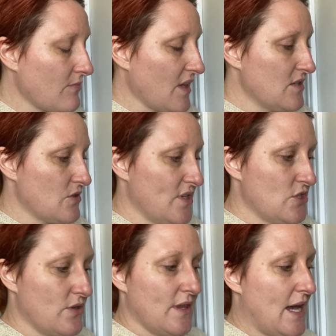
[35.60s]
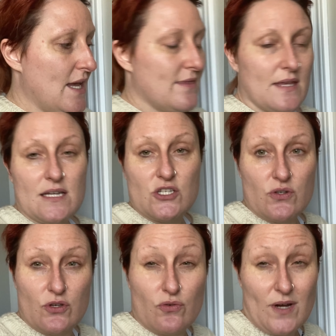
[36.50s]
So I show you that, and then I show
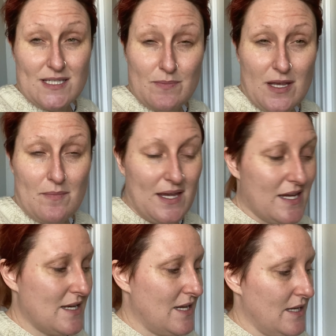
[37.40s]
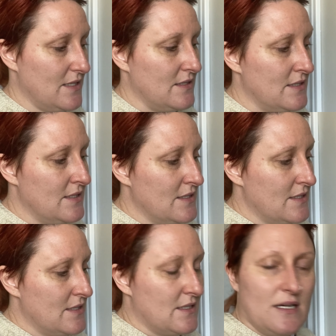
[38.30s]
you a recipe I made, and
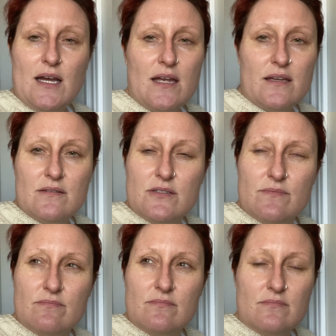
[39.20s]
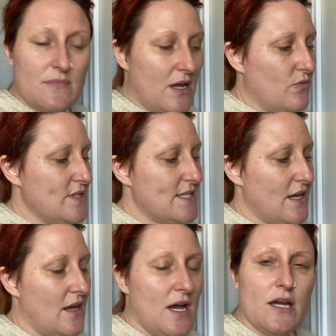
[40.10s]
I wouldn't say
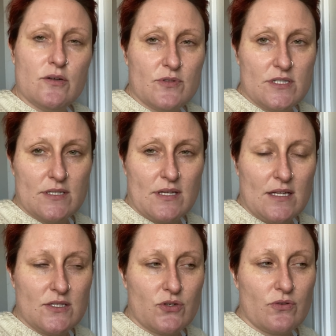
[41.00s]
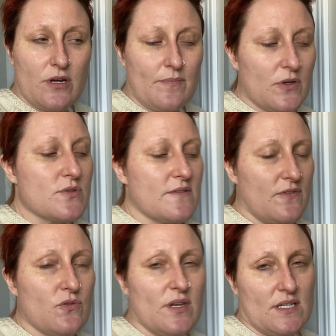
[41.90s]
100% screwed it up. There was a
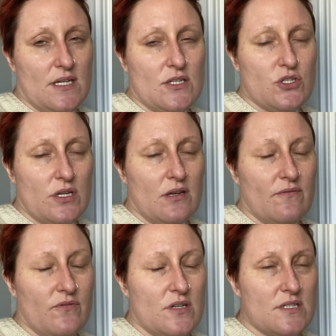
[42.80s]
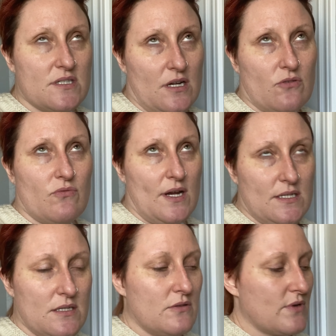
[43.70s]
few things I should have stuck right
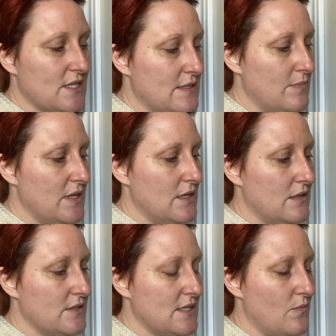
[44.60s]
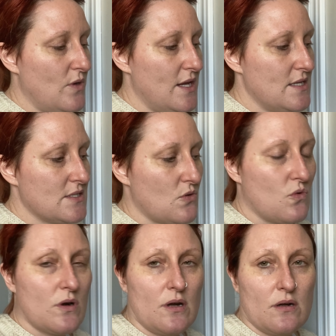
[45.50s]
to the recipe in some ways,
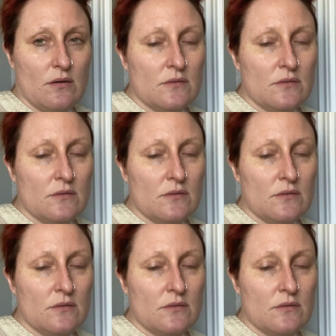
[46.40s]
or